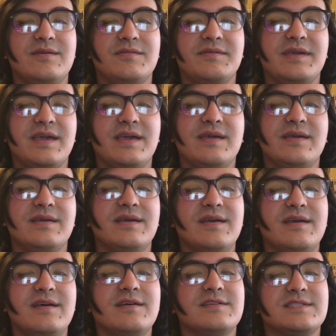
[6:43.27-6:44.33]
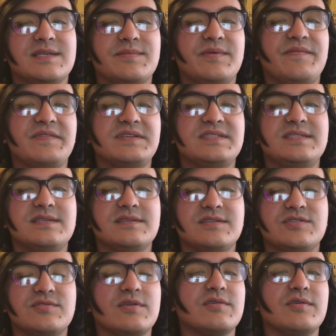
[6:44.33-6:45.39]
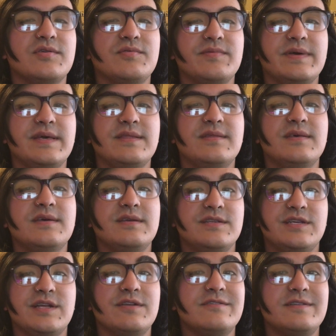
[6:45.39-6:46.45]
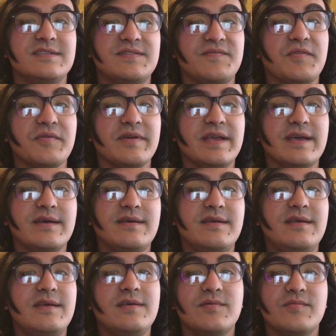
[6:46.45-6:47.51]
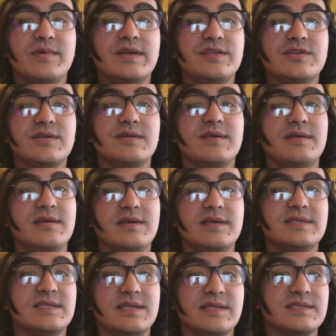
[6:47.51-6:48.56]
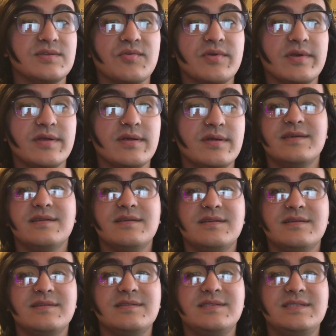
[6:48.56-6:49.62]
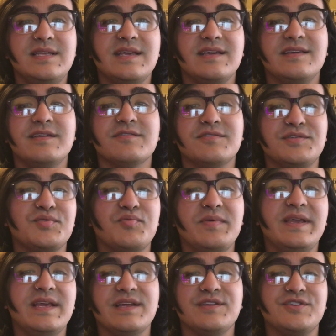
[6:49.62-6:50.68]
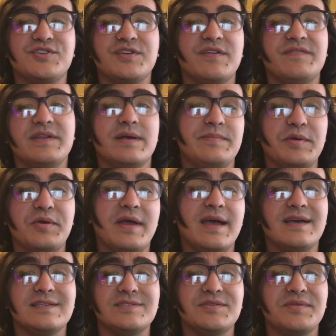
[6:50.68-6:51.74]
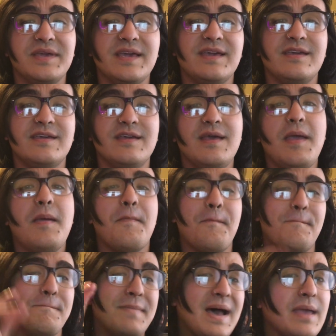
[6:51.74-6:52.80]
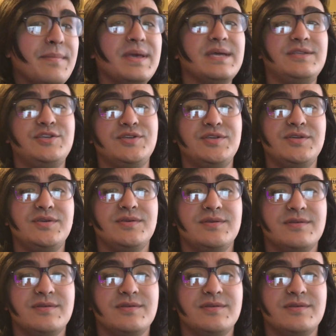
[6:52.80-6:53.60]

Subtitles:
okay? Some of us struggle with gender dysphoria, which is a disorder. Take your tweet and shove it up your ass, okay? Bye, bitch.